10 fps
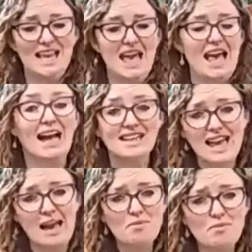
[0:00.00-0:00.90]
And to
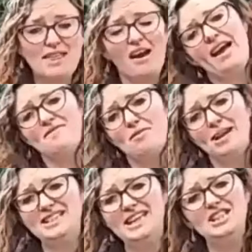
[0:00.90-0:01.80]
help with that, I have my
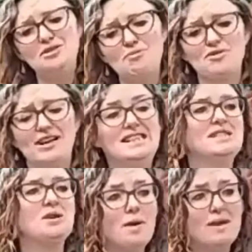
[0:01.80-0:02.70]
teacher moderators
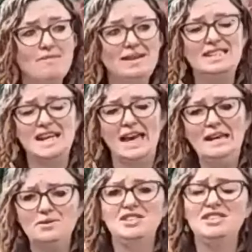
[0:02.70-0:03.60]
with me today,
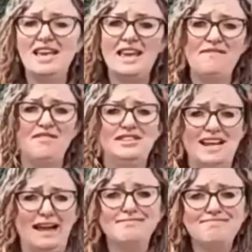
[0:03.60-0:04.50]
Dave and Dan,